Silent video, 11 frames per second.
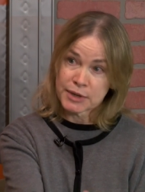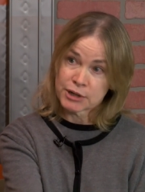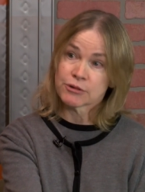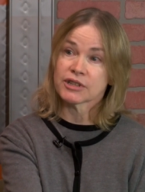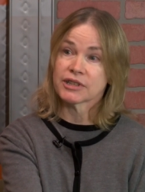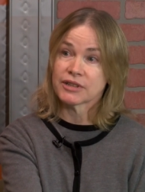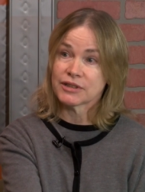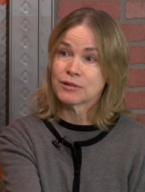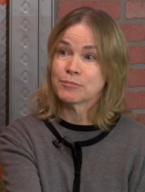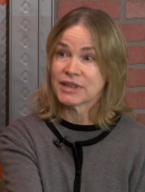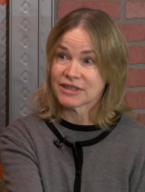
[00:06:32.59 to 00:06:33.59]
Maryland,
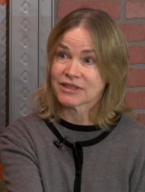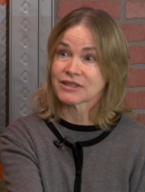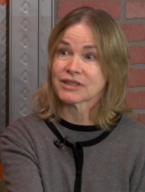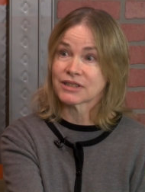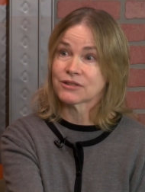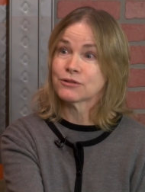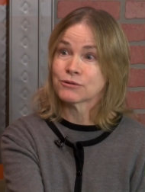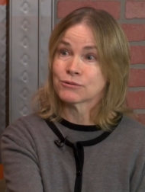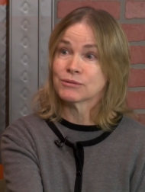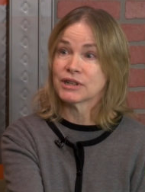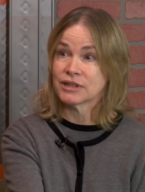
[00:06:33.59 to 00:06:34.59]
basically
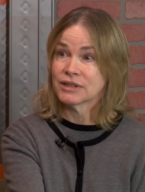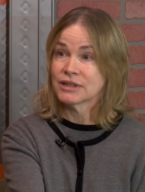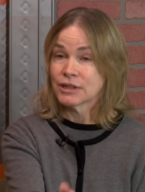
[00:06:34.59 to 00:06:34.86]
to uh,